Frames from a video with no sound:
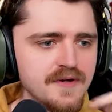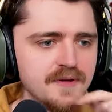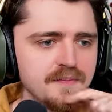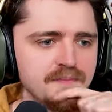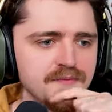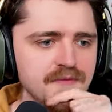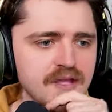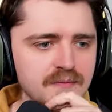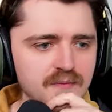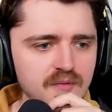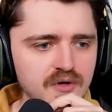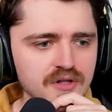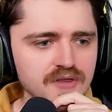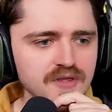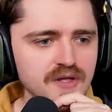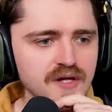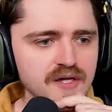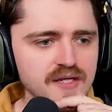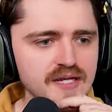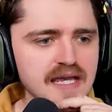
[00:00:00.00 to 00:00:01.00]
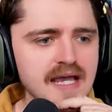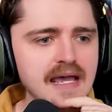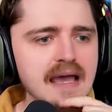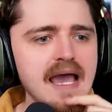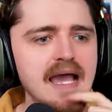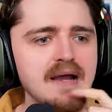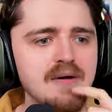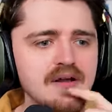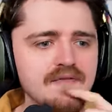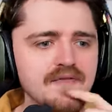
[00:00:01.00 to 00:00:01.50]
and whatnot.
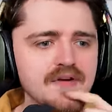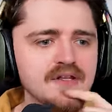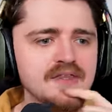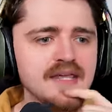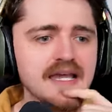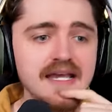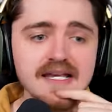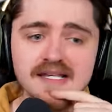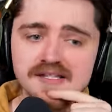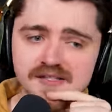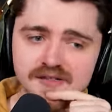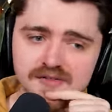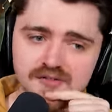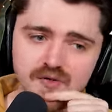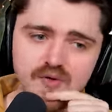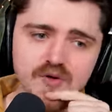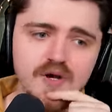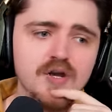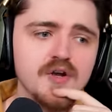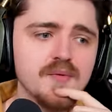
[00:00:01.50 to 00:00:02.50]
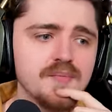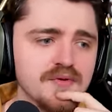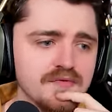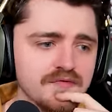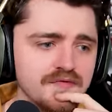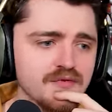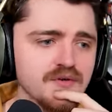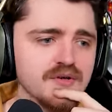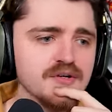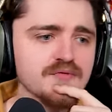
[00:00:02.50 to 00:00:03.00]
However, there is a door open
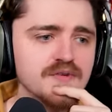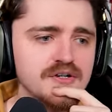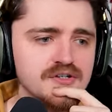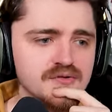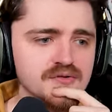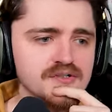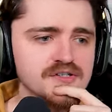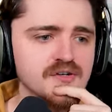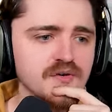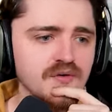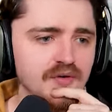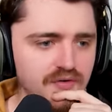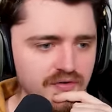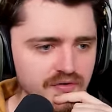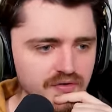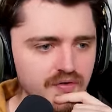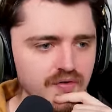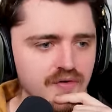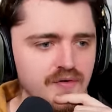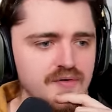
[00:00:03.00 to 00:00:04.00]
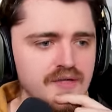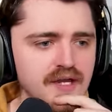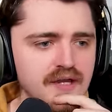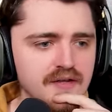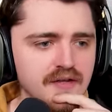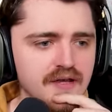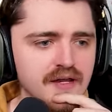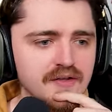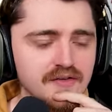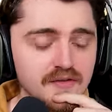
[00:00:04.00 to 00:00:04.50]
for an original song or two
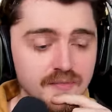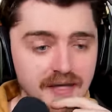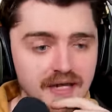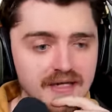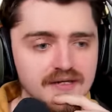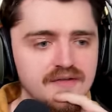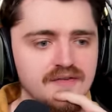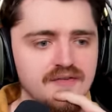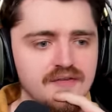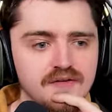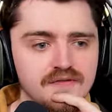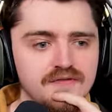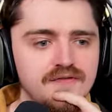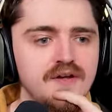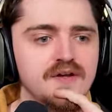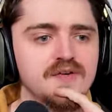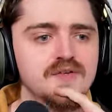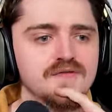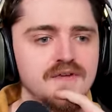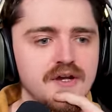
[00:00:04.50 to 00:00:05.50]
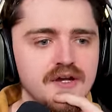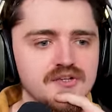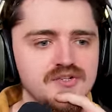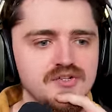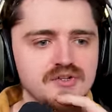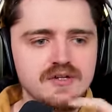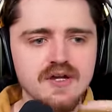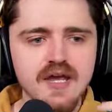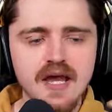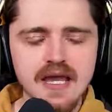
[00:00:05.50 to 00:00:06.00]
that to be added to the final
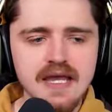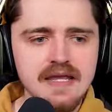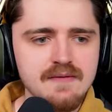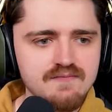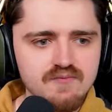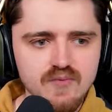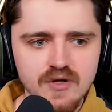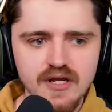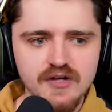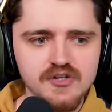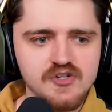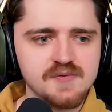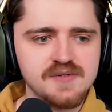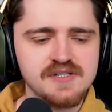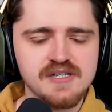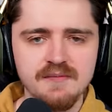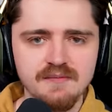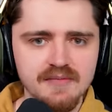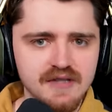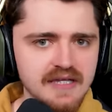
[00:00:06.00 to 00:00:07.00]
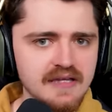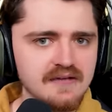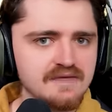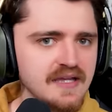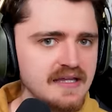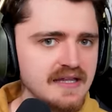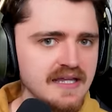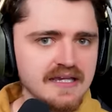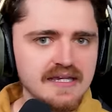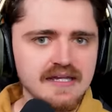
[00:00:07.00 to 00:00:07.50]
version. I 100% believe
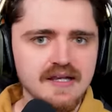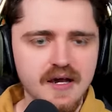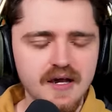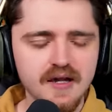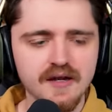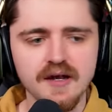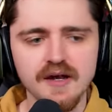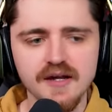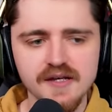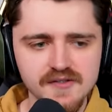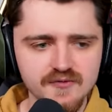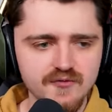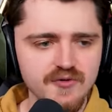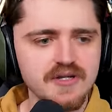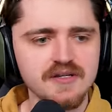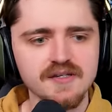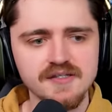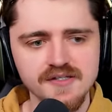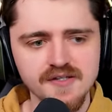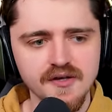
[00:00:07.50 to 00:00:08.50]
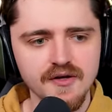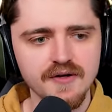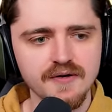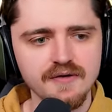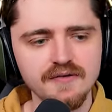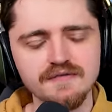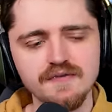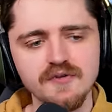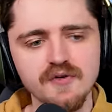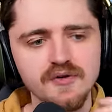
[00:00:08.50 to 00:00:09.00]
that Lady Gaga has written a
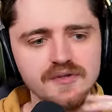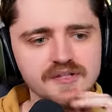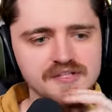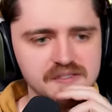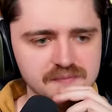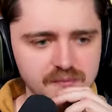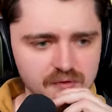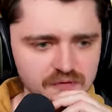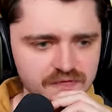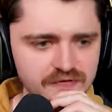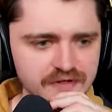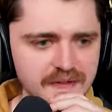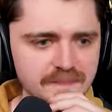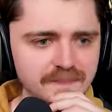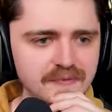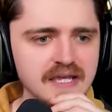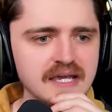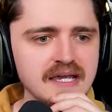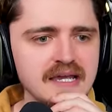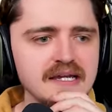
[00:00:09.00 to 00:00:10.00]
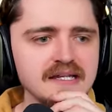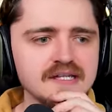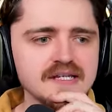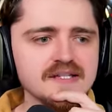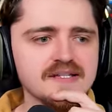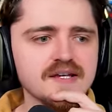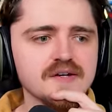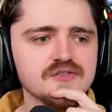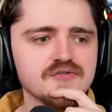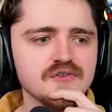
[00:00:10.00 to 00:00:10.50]
song for this movie.
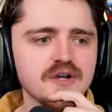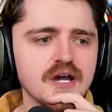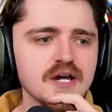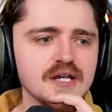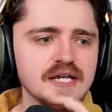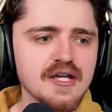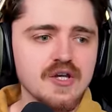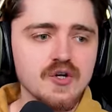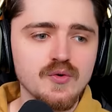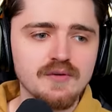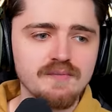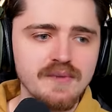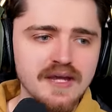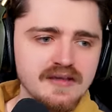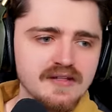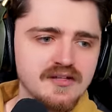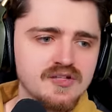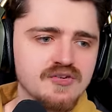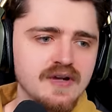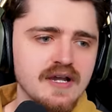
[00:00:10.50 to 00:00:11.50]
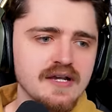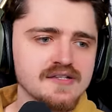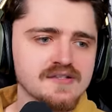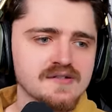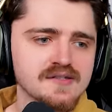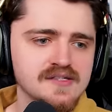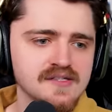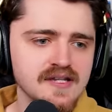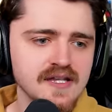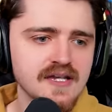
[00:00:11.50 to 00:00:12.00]
Details regarding who would pen the tracks
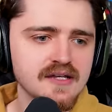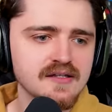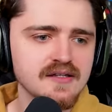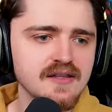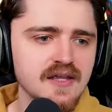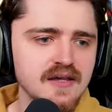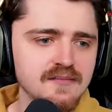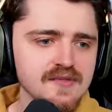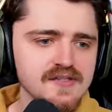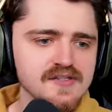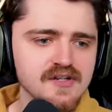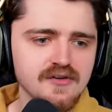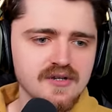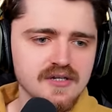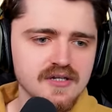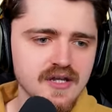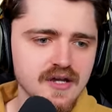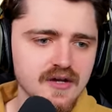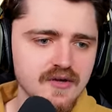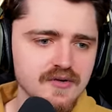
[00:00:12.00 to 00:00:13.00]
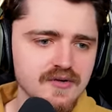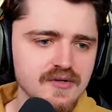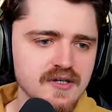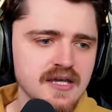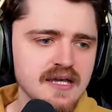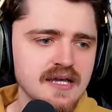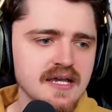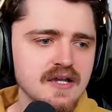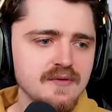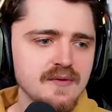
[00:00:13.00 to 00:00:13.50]
or sing the numbers are unknown.
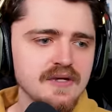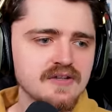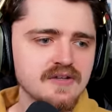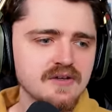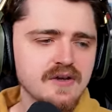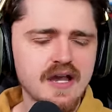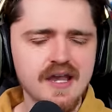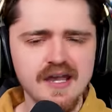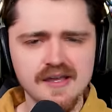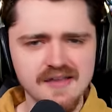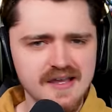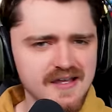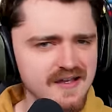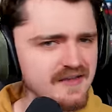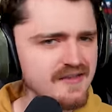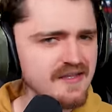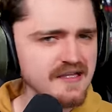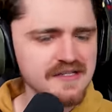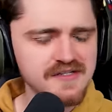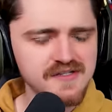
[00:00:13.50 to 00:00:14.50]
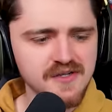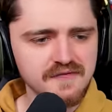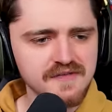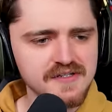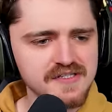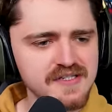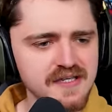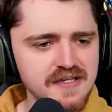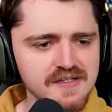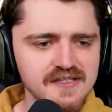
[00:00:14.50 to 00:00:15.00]
I think it's
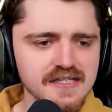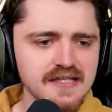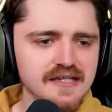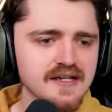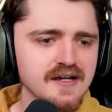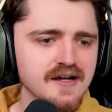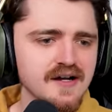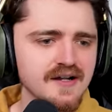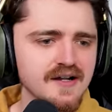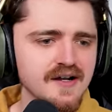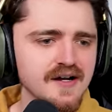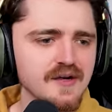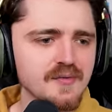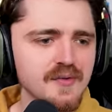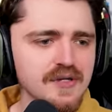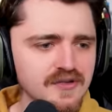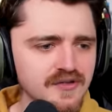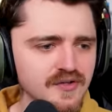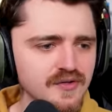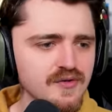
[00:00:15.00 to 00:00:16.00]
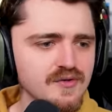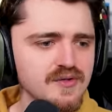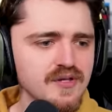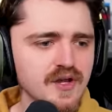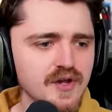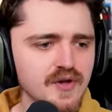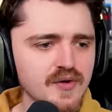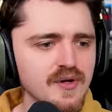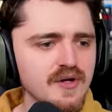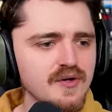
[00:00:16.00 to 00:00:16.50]
obvious that it's Lady Gaga. We do
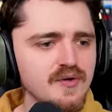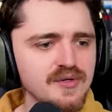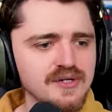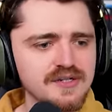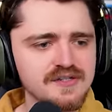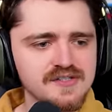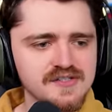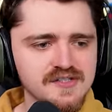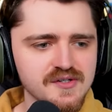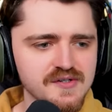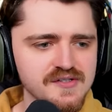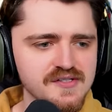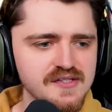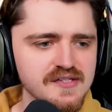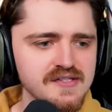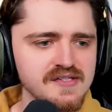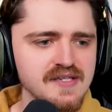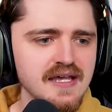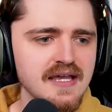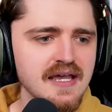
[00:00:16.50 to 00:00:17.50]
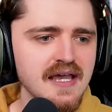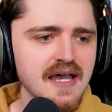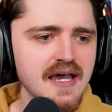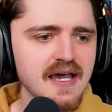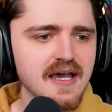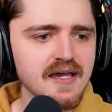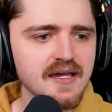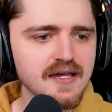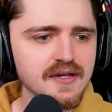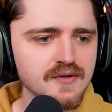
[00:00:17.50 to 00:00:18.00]
know, according to sources,
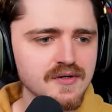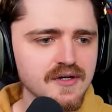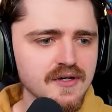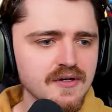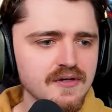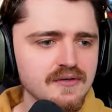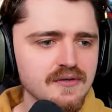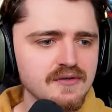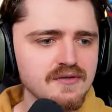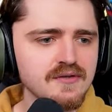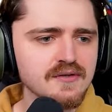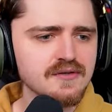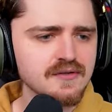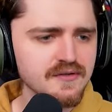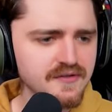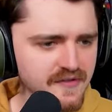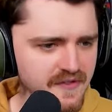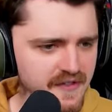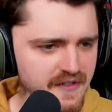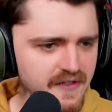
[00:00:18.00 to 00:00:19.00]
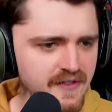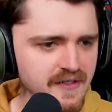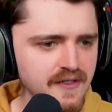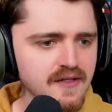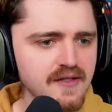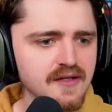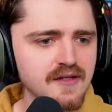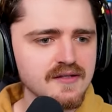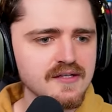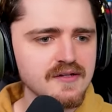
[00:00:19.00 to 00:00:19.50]
Hilda
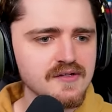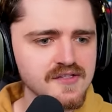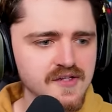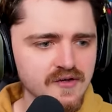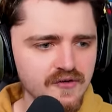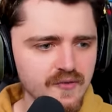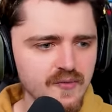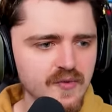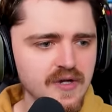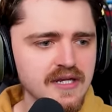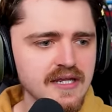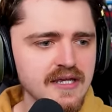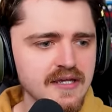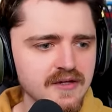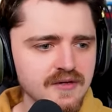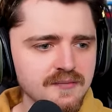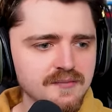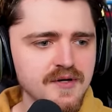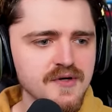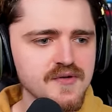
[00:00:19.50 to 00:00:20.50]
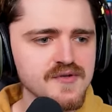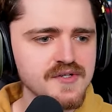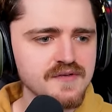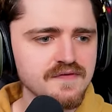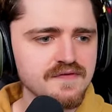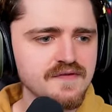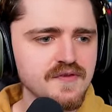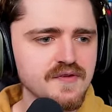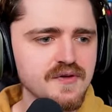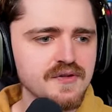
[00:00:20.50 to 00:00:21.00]
Gudnadottir, the Oscar-winning composer
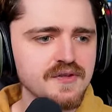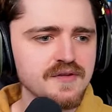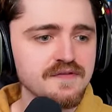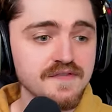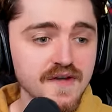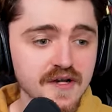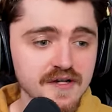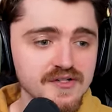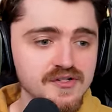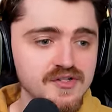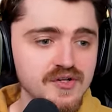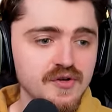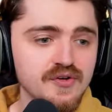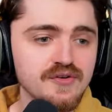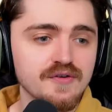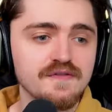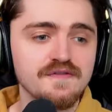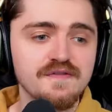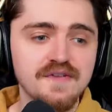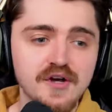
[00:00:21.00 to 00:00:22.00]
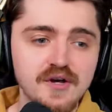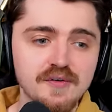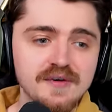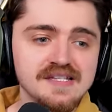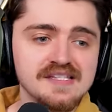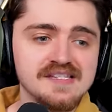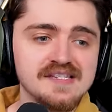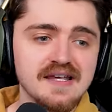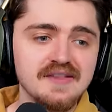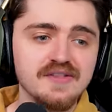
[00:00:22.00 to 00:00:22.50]
for the first Joker film,
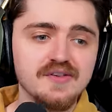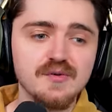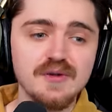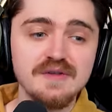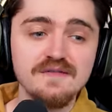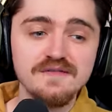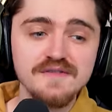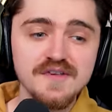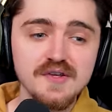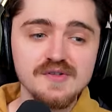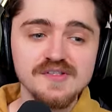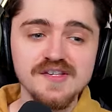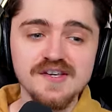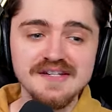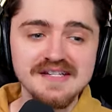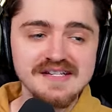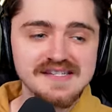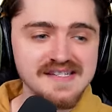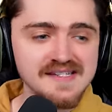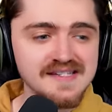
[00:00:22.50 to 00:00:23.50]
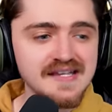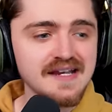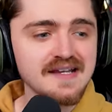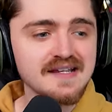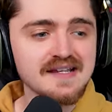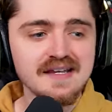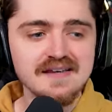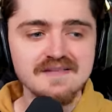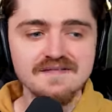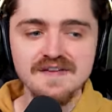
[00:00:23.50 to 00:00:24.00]
is said to infuse her
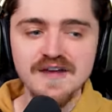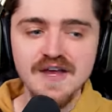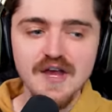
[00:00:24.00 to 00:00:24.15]
distinctive,